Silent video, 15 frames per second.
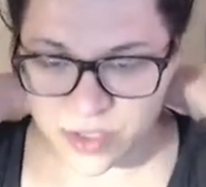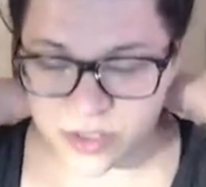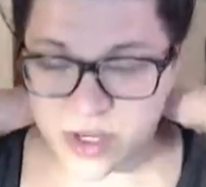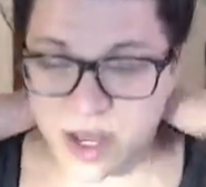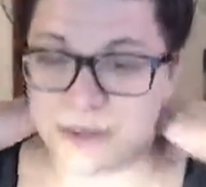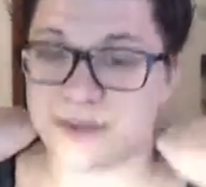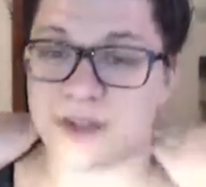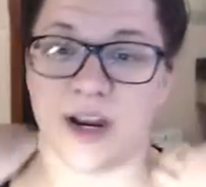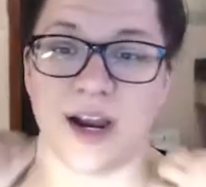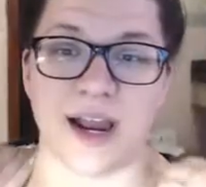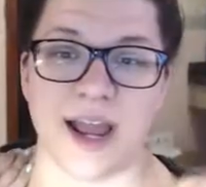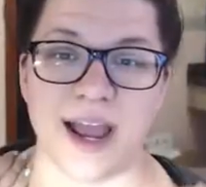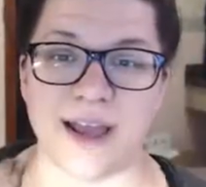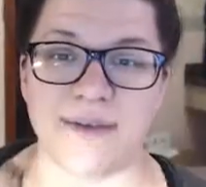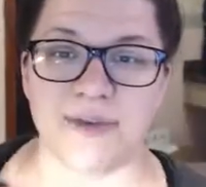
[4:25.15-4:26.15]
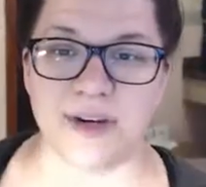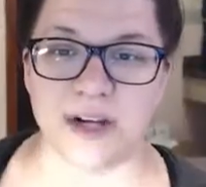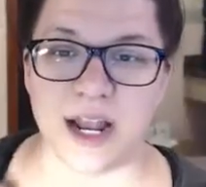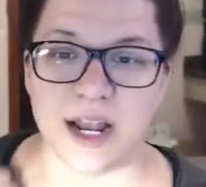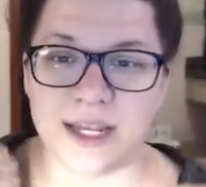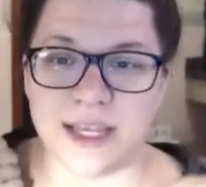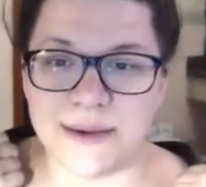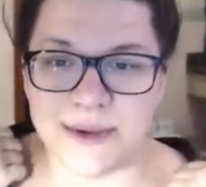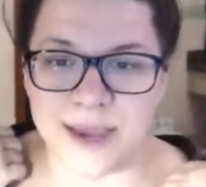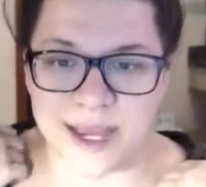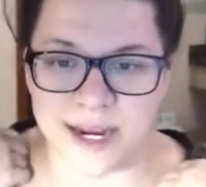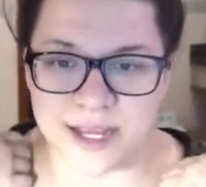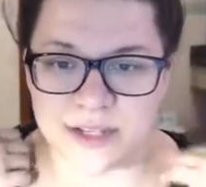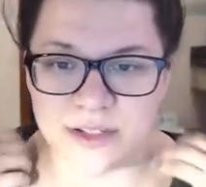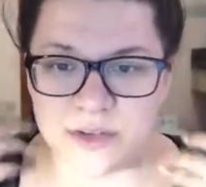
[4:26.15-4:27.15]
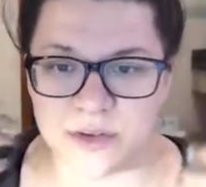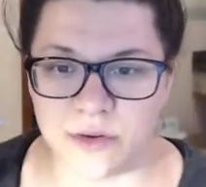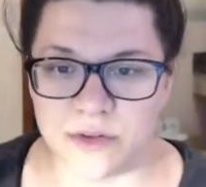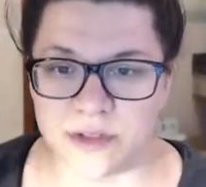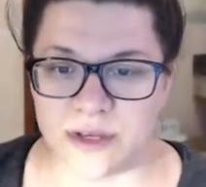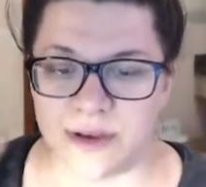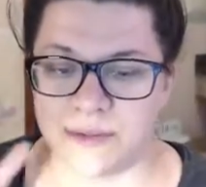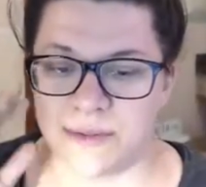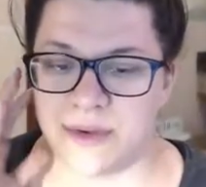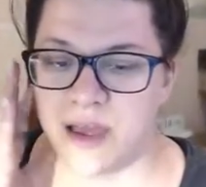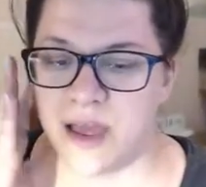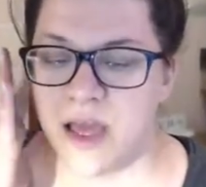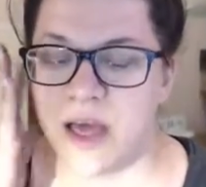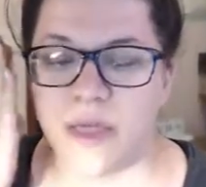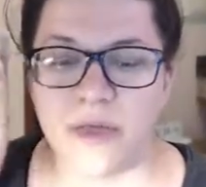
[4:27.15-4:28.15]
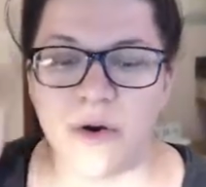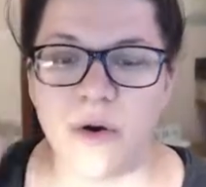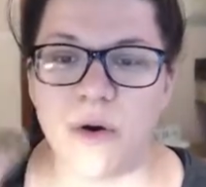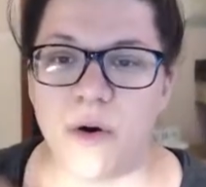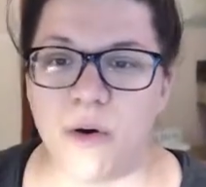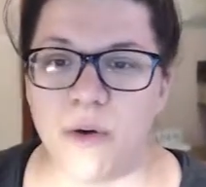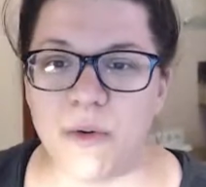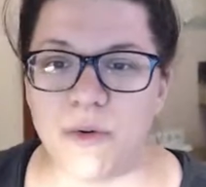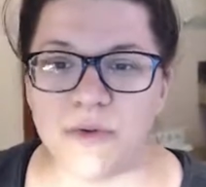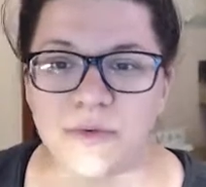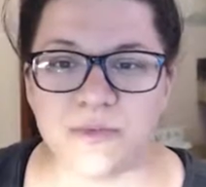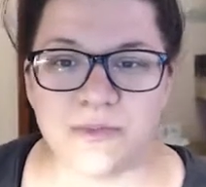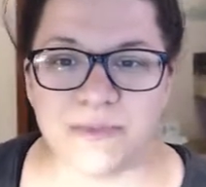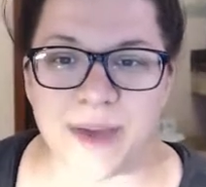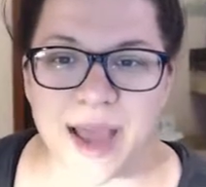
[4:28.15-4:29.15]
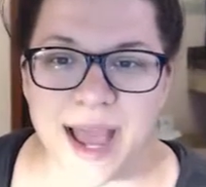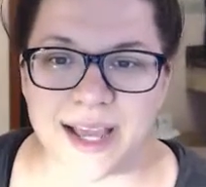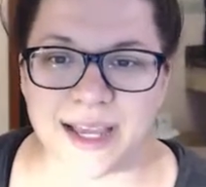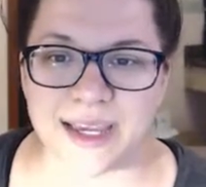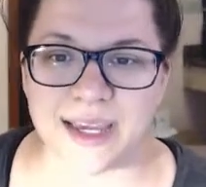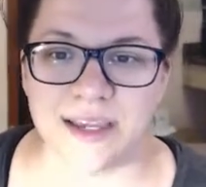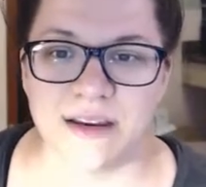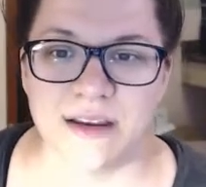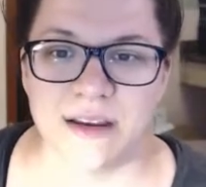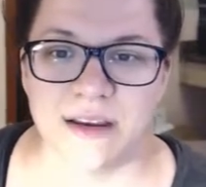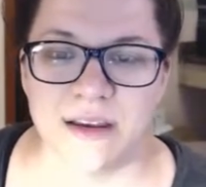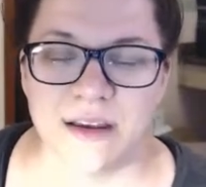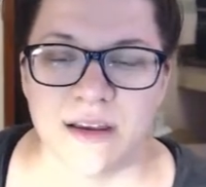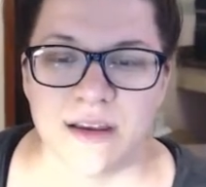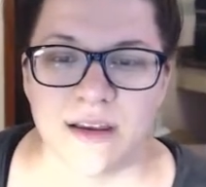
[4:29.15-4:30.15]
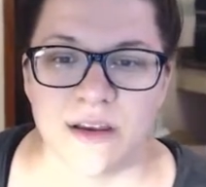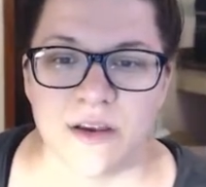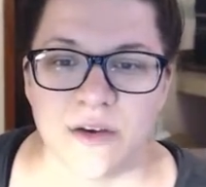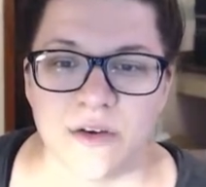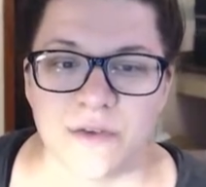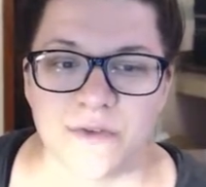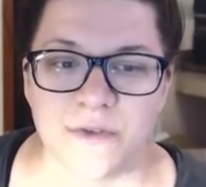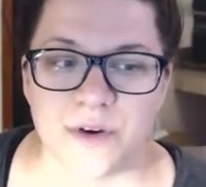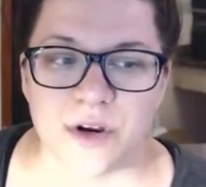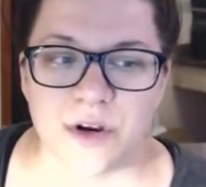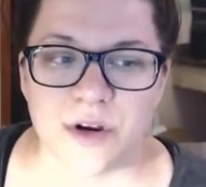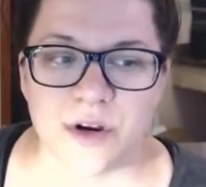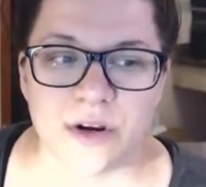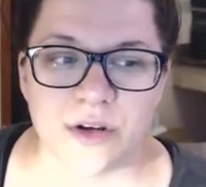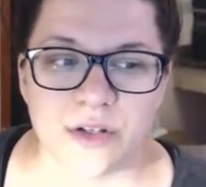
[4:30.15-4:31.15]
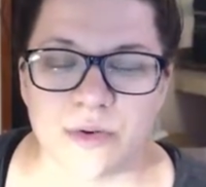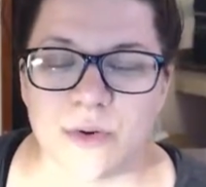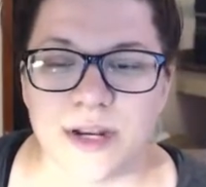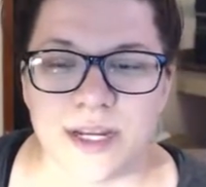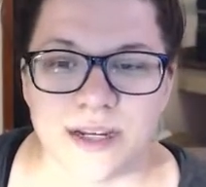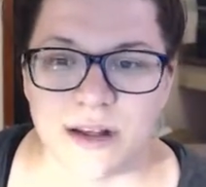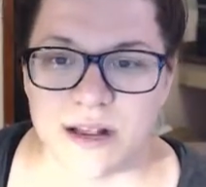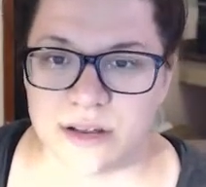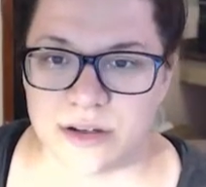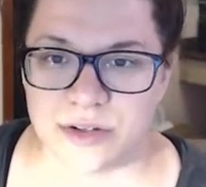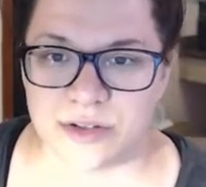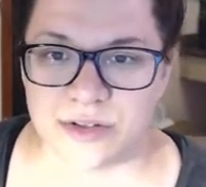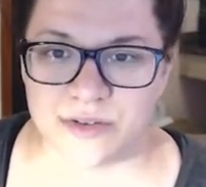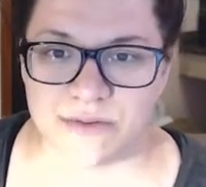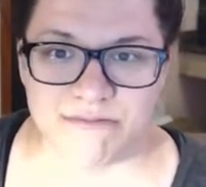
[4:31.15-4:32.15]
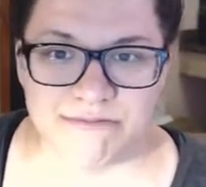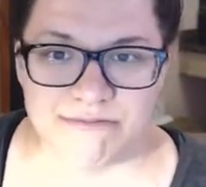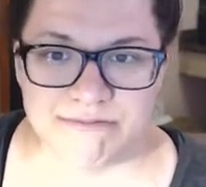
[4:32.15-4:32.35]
I put it on eBay and I sold them the whole packet for $20.